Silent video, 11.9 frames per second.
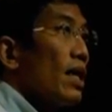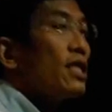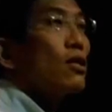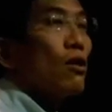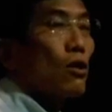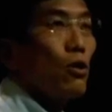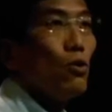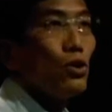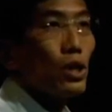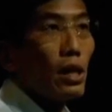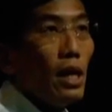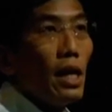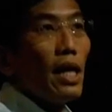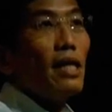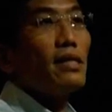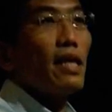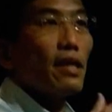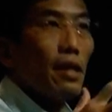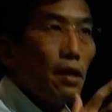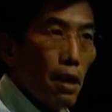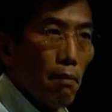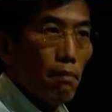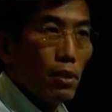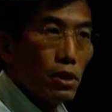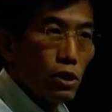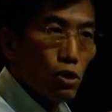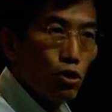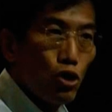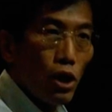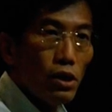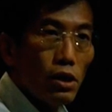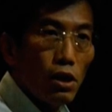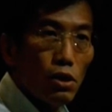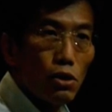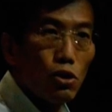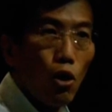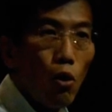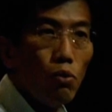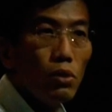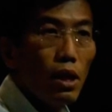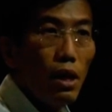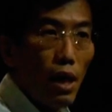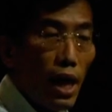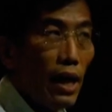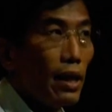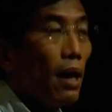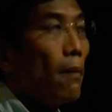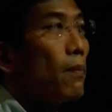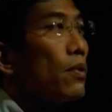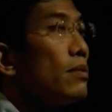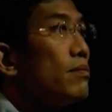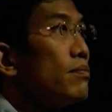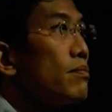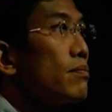His conclusion is that the numbers just don't add up.